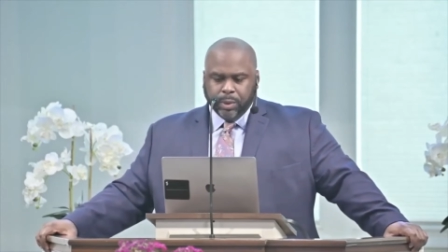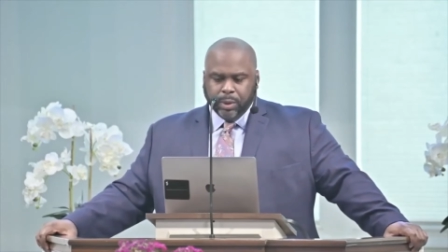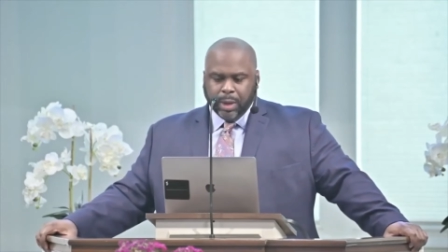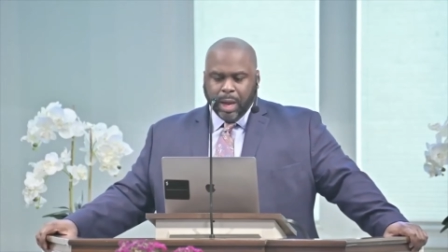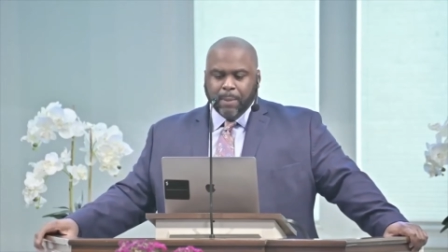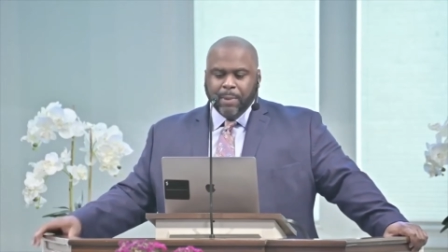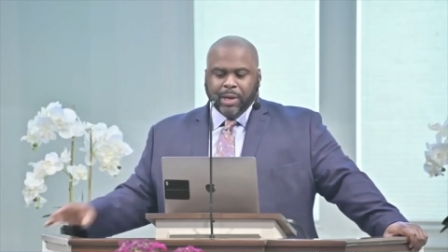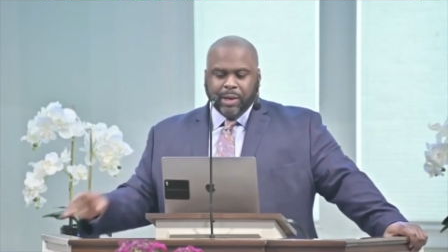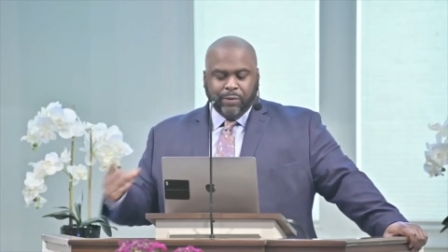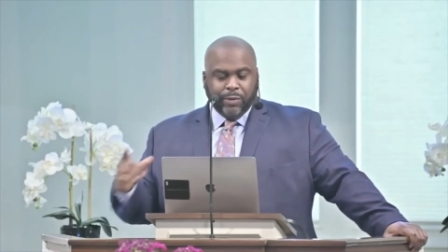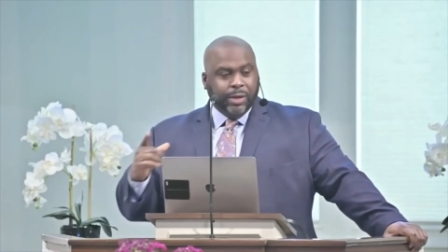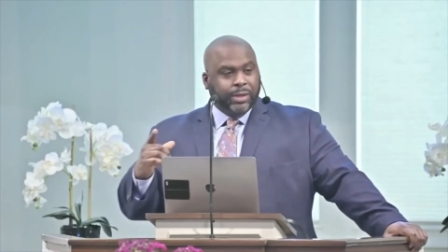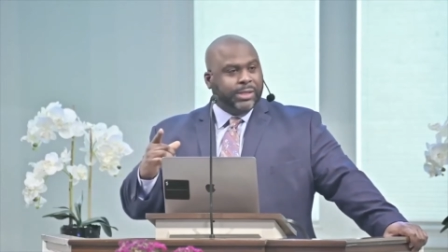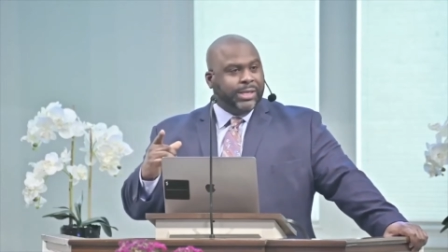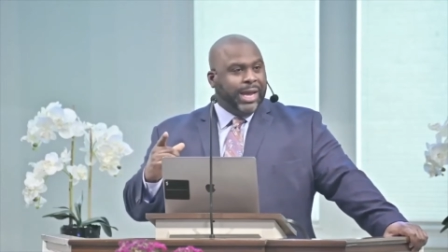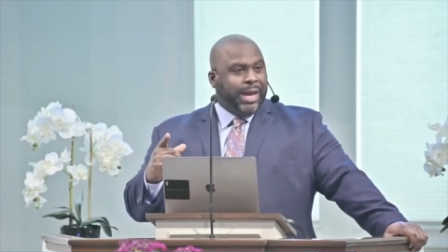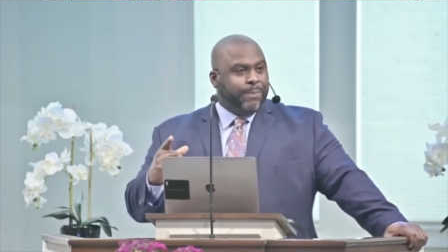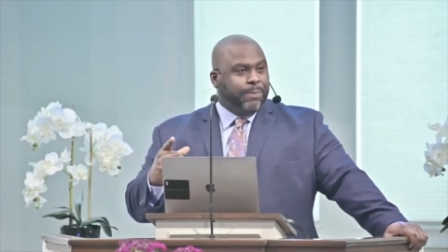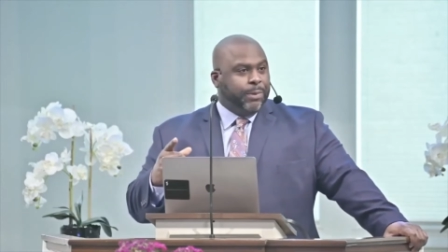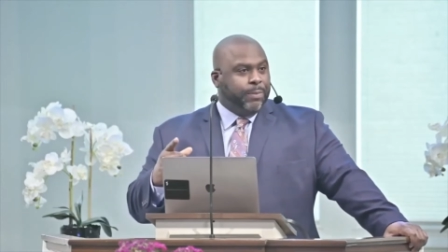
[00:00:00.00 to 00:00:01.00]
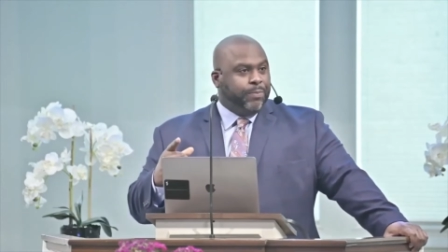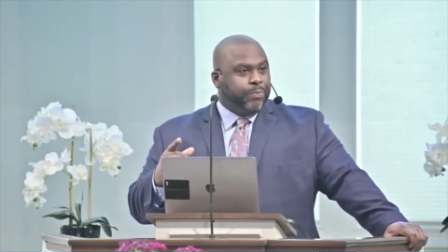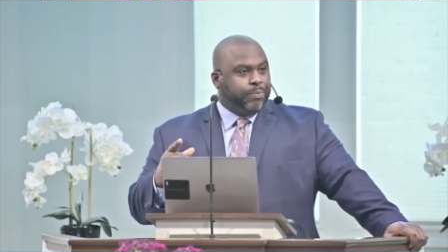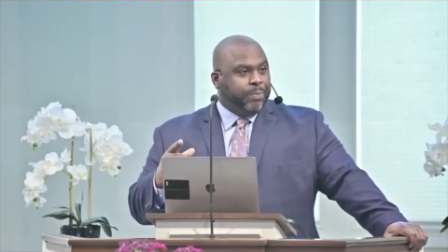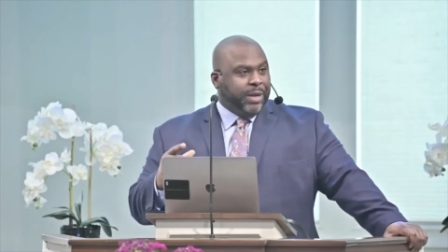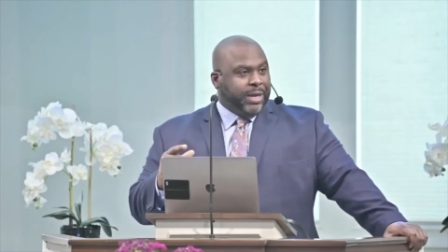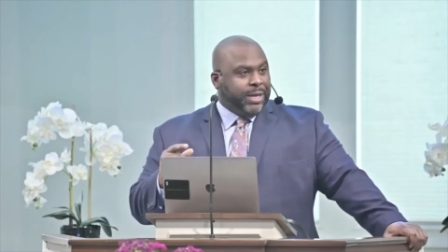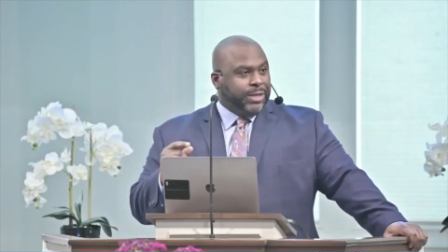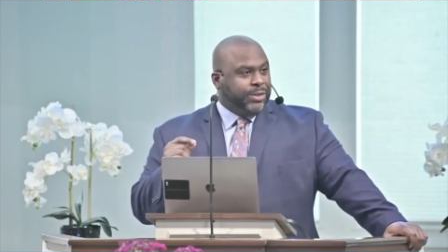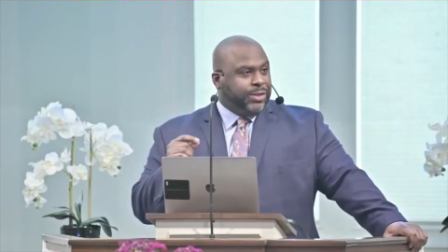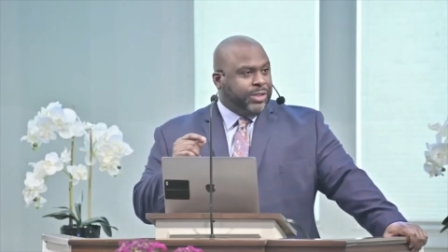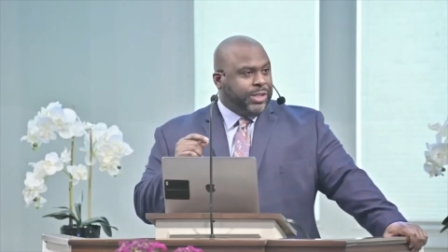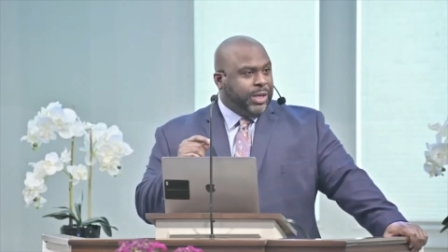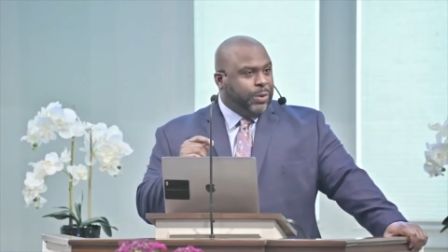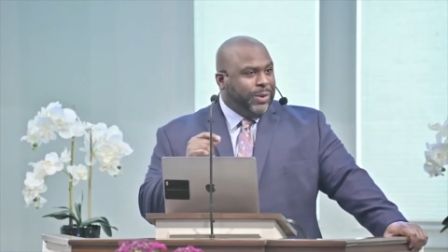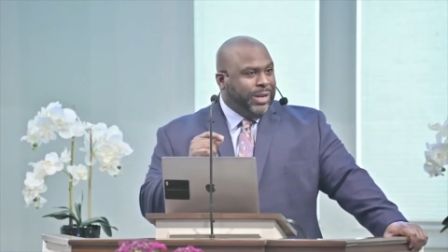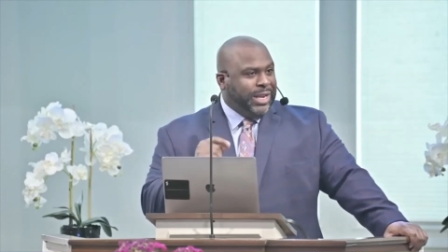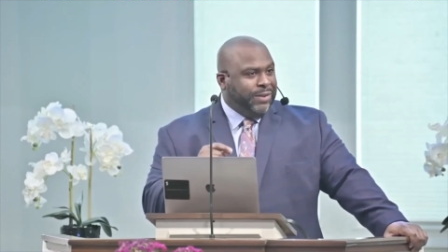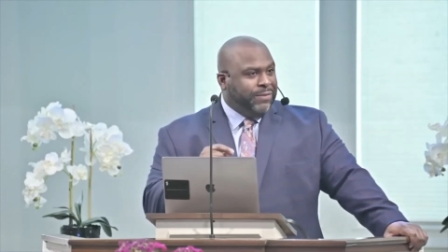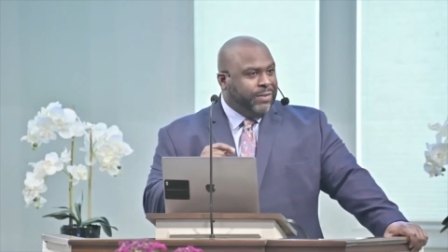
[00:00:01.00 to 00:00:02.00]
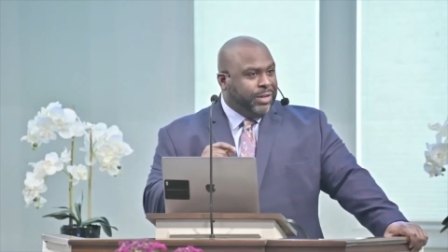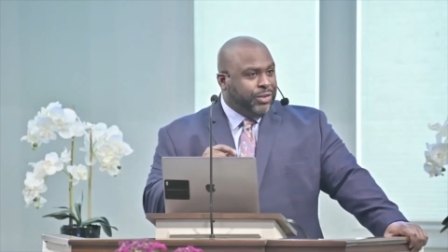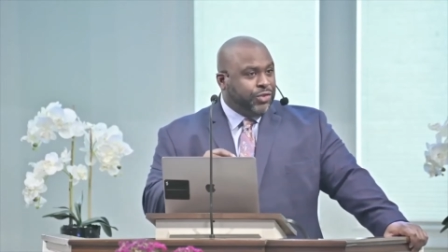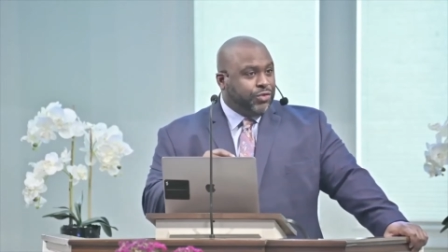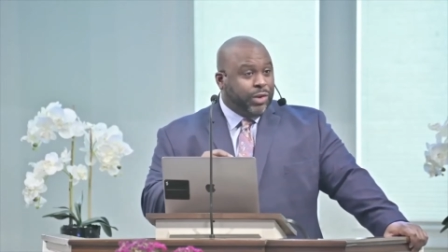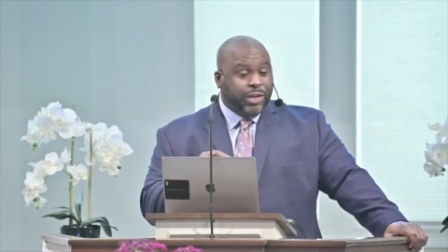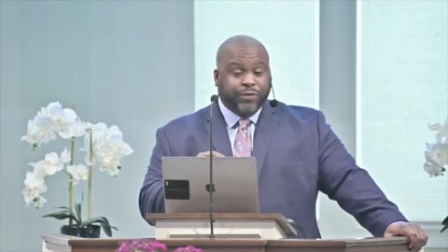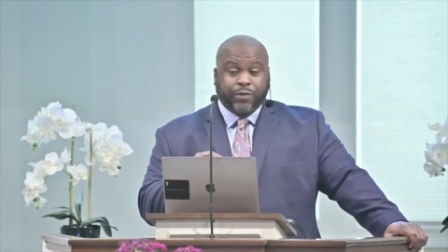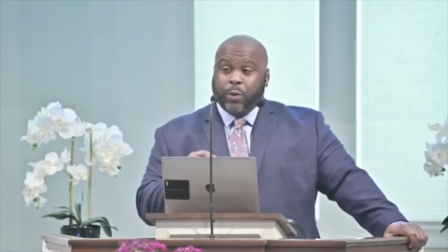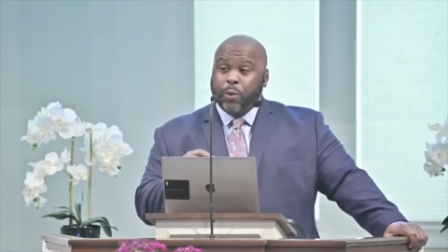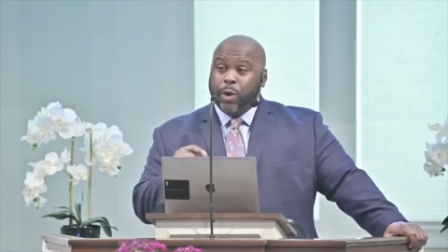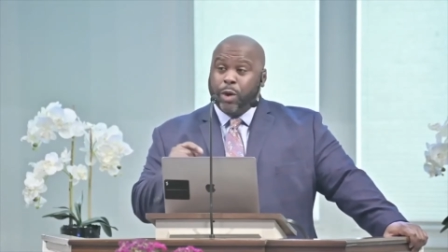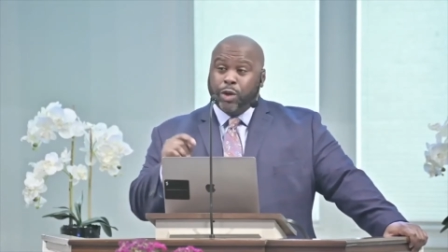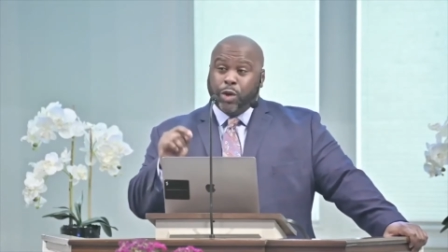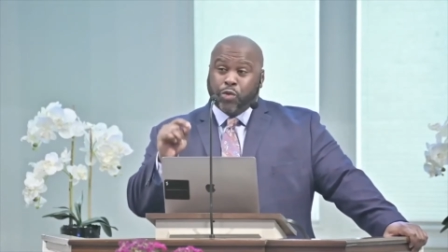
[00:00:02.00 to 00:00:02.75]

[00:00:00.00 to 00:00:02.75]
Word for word: I'm going to give you an example because you see, we live in a stressful world.